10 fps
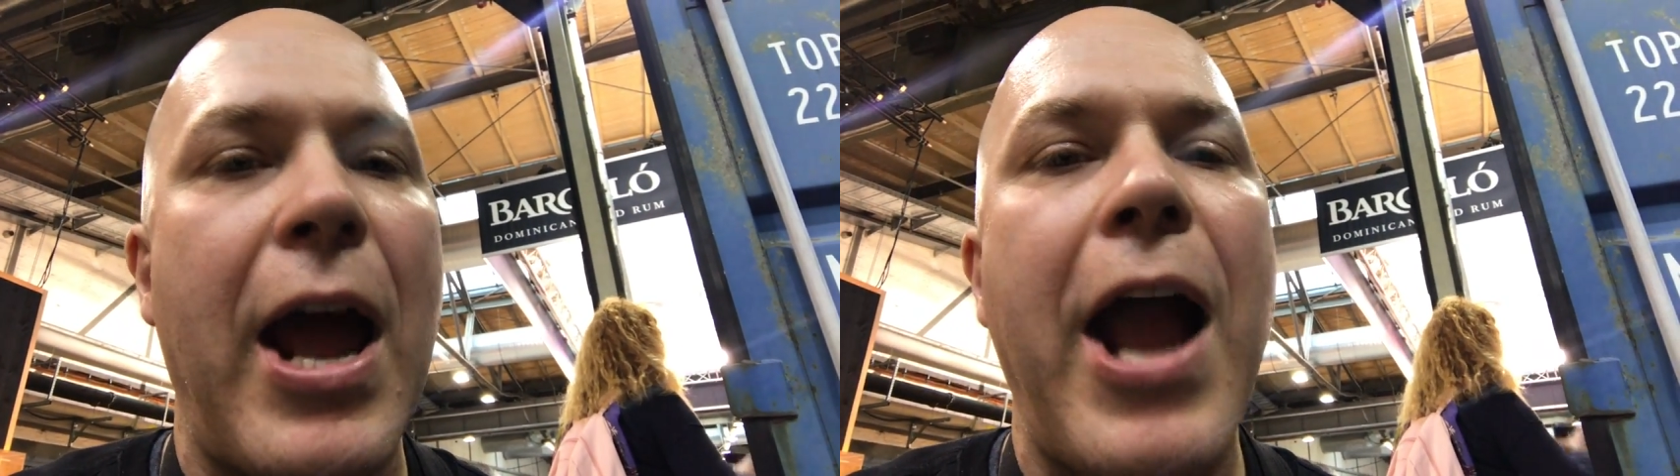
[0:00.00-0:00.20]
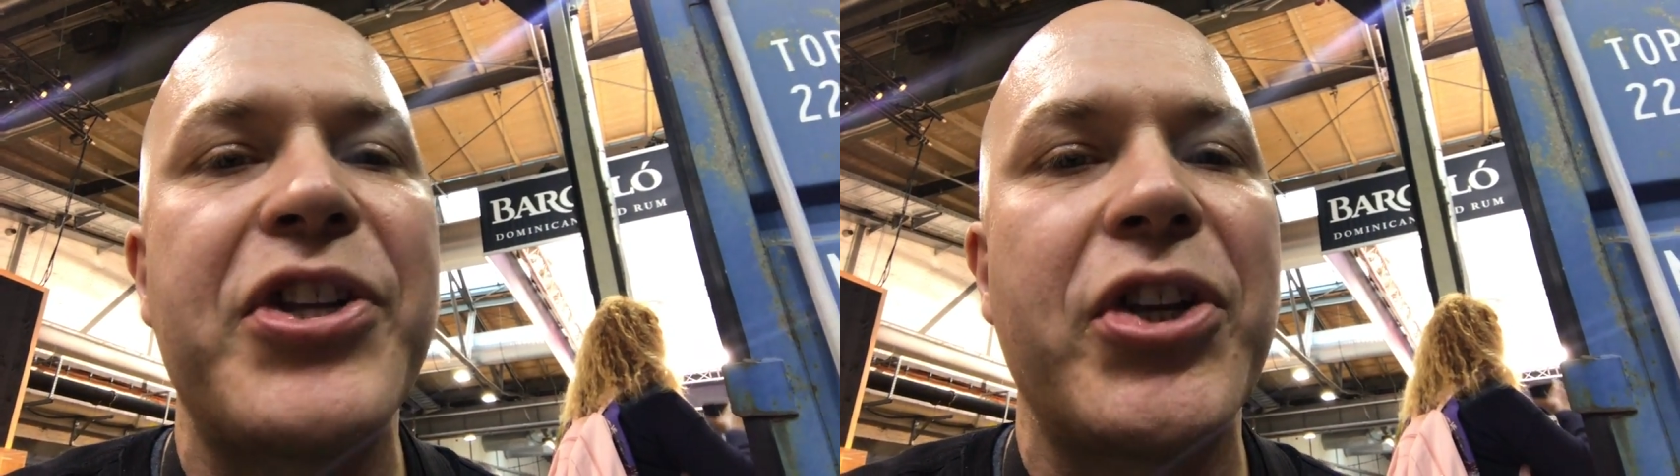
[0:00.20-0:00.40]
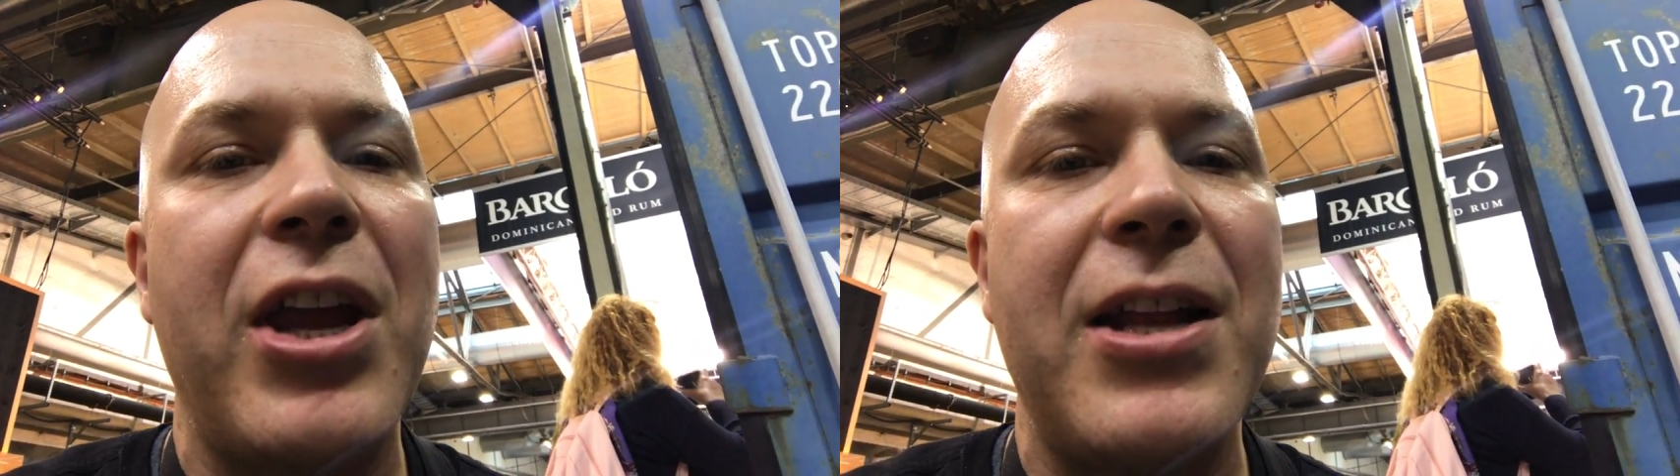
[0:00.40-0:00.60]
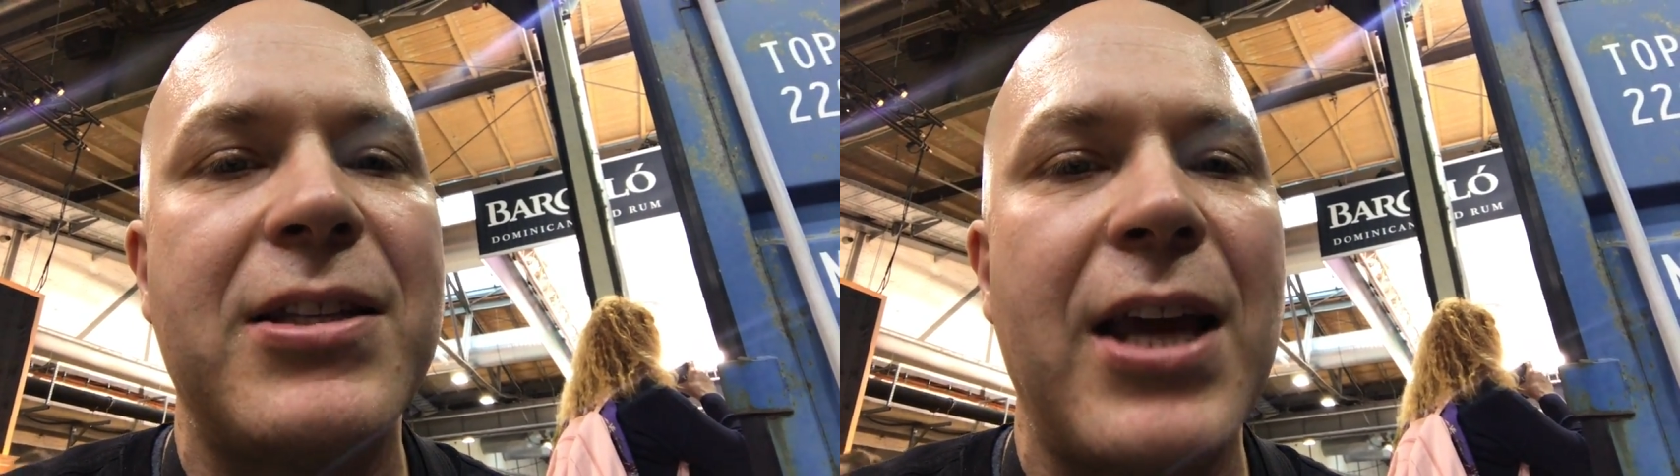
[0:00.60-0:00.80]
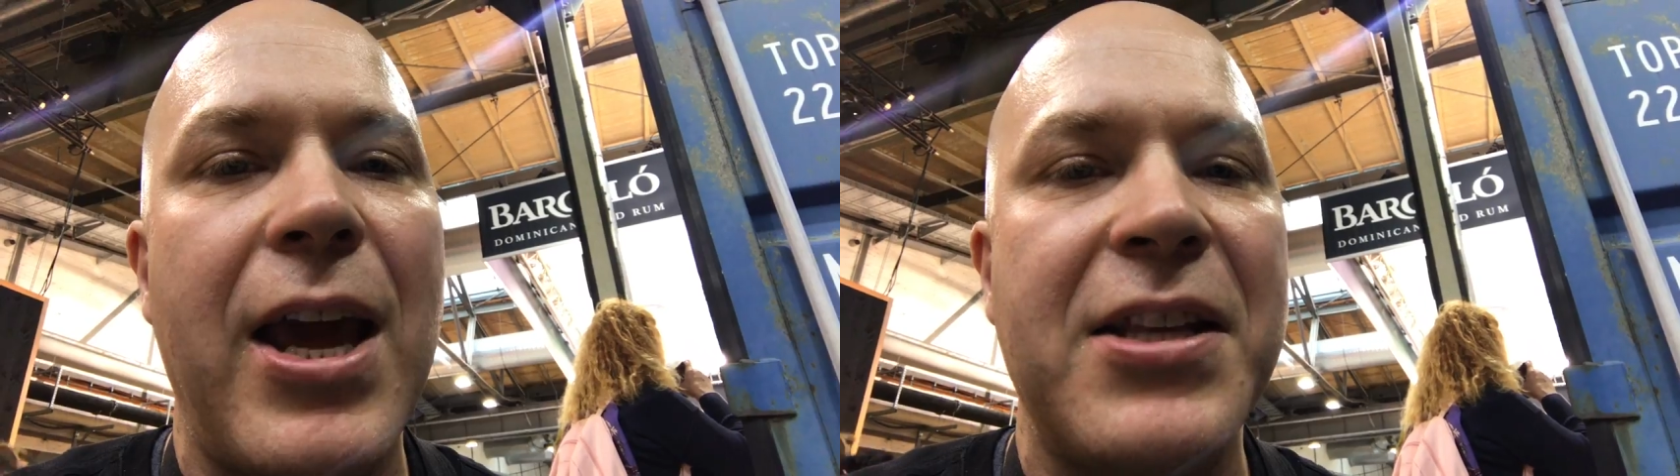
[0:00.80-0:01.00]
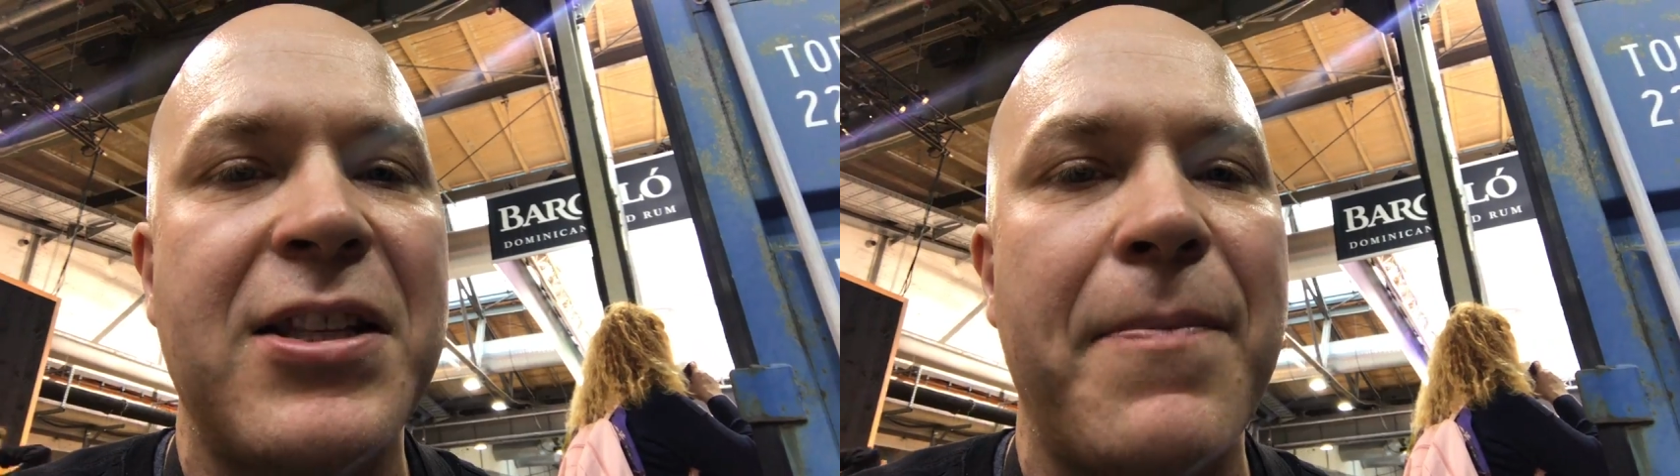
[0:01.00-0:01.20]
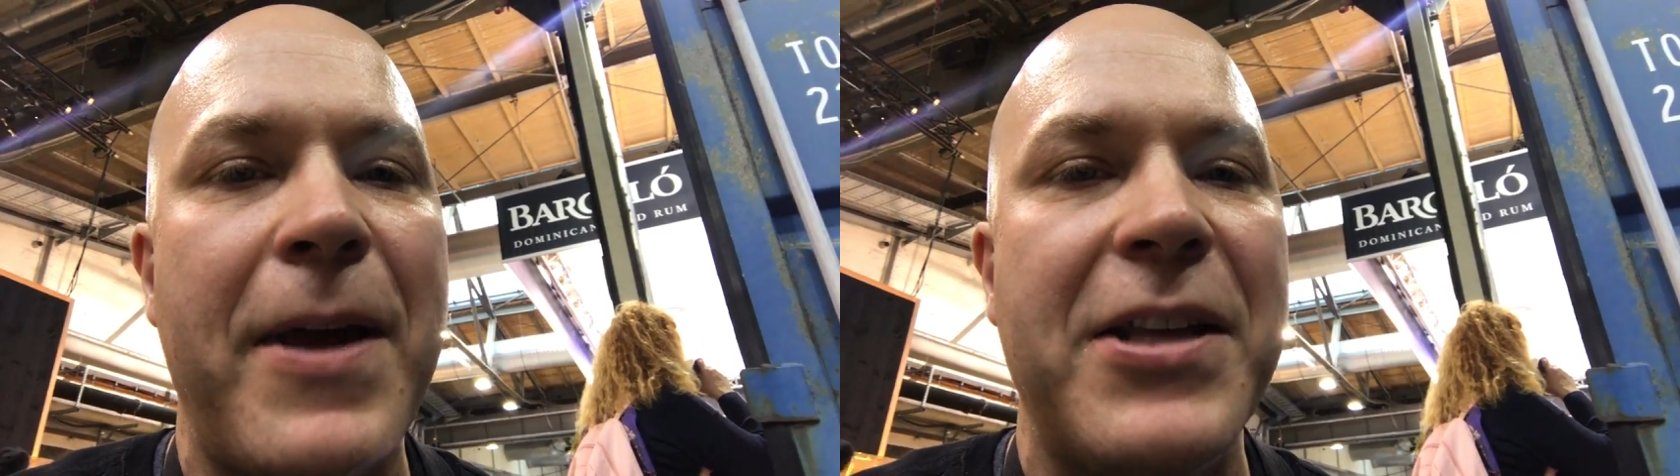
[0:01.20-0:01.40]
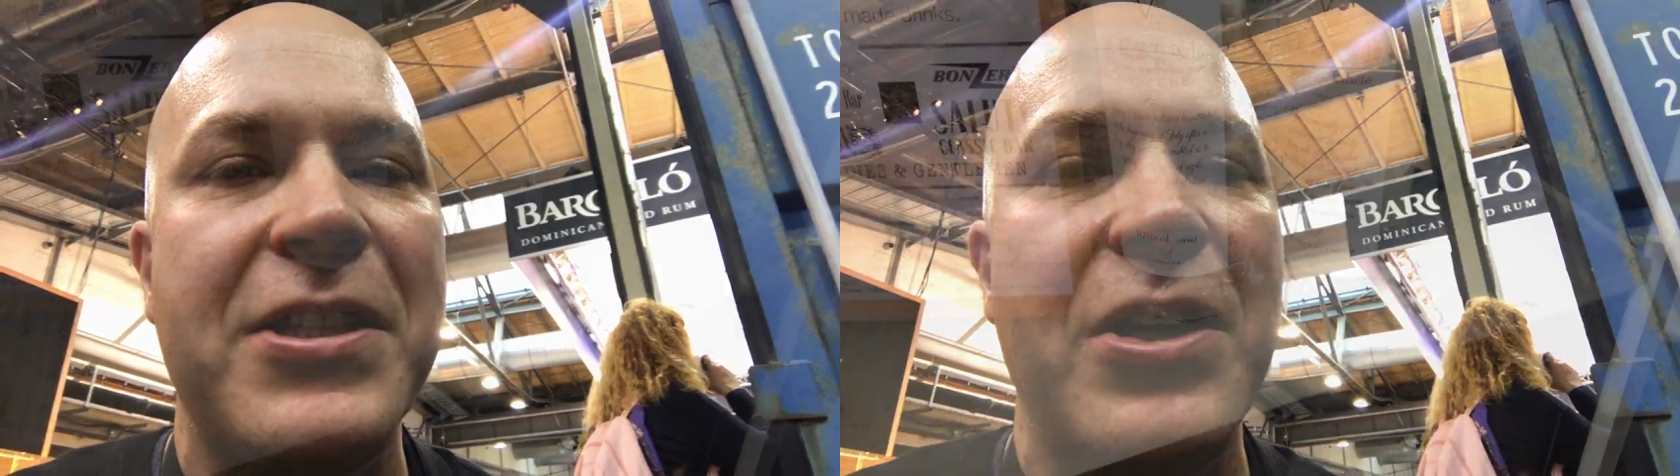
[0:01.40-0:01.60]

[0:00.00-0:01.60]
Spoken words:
actually taste the base